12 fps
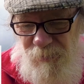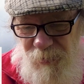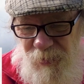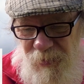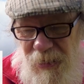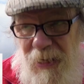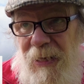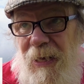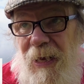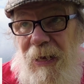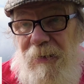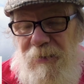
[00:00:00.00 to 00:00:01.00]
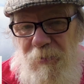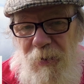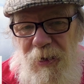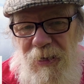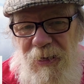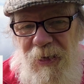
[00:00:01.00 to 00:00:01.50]
it. But yeah, it's
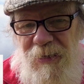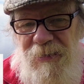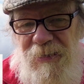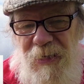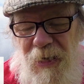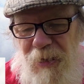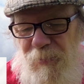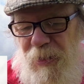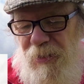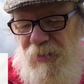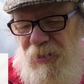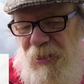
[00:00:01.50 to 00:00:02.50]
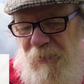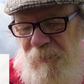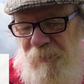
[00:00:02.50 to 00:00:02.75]
quite a nice image.